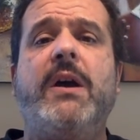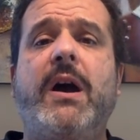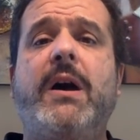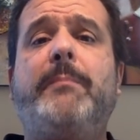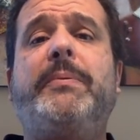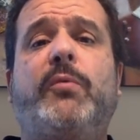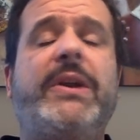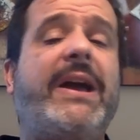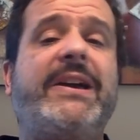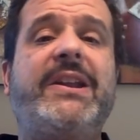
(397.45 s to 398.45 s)
but
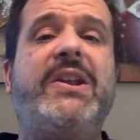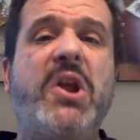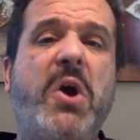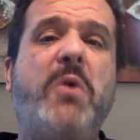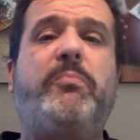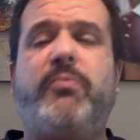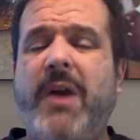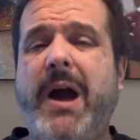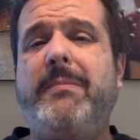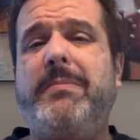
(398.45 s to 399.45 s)
we're not going to know
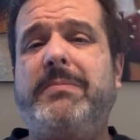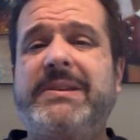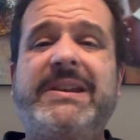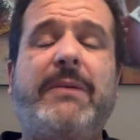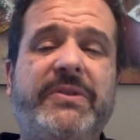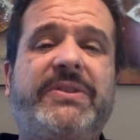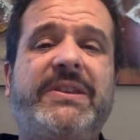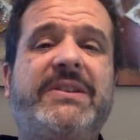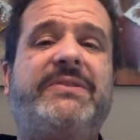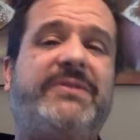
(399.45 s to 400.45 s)
probably, I would
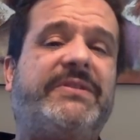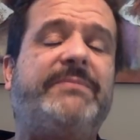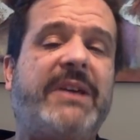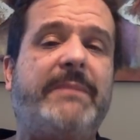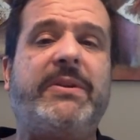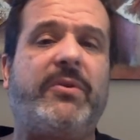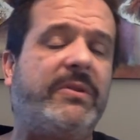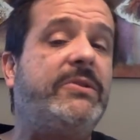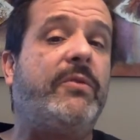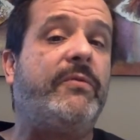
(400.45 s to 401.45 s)
think, until sometime in
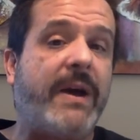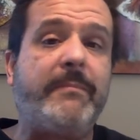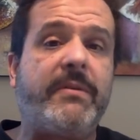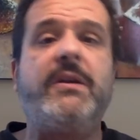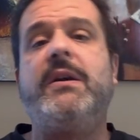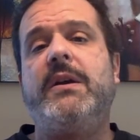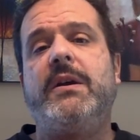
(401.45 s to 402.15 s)
early November.